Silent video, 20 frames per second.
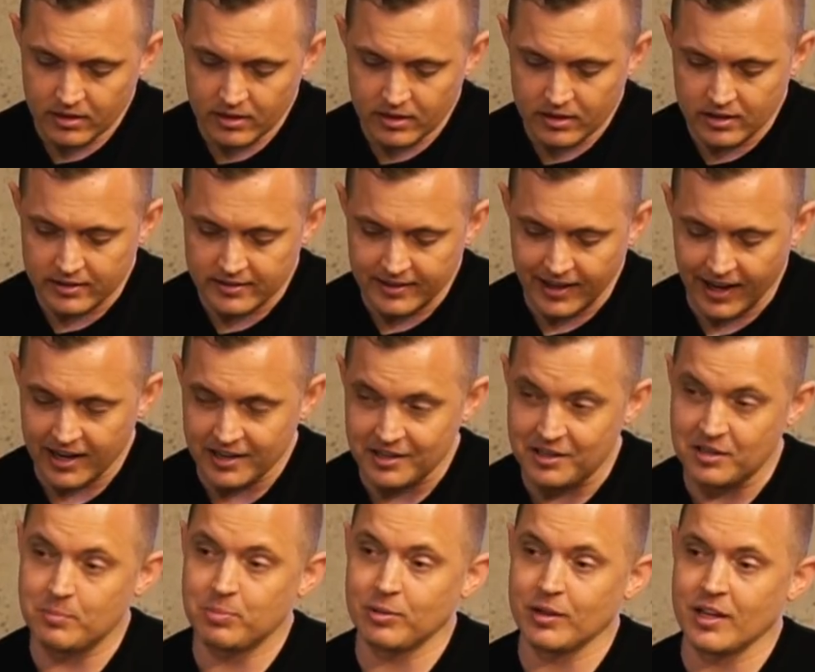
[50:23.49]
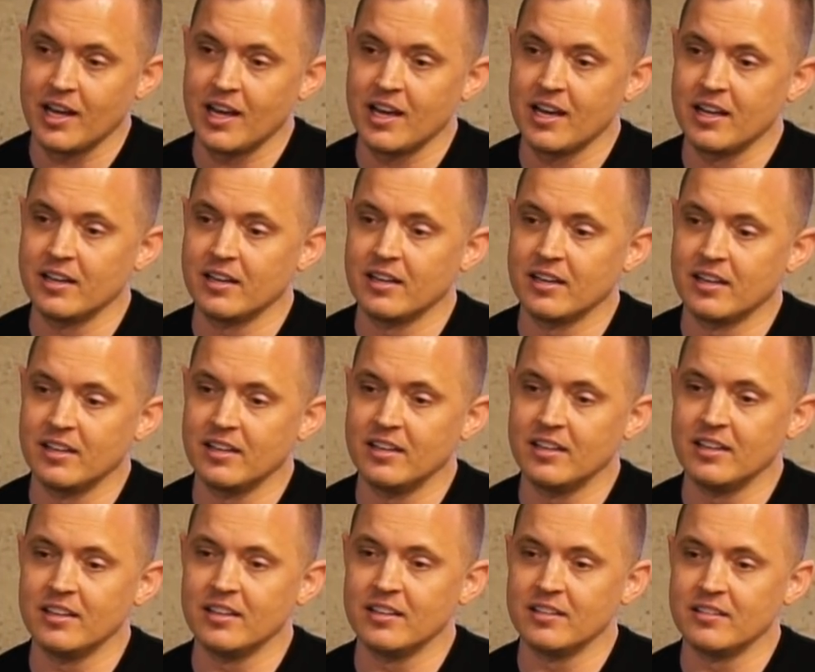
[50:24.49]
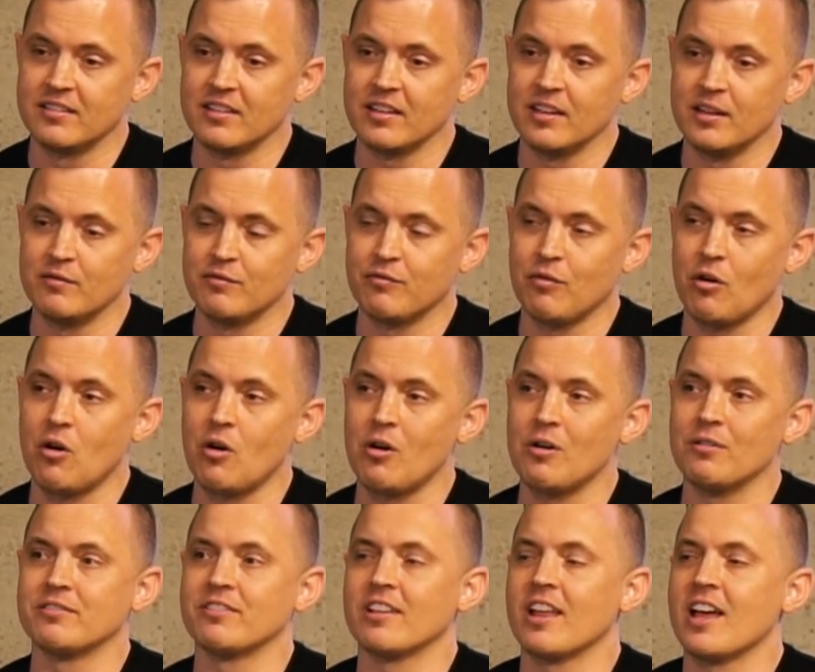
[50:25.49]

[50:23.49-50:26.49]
The 10-year plan involves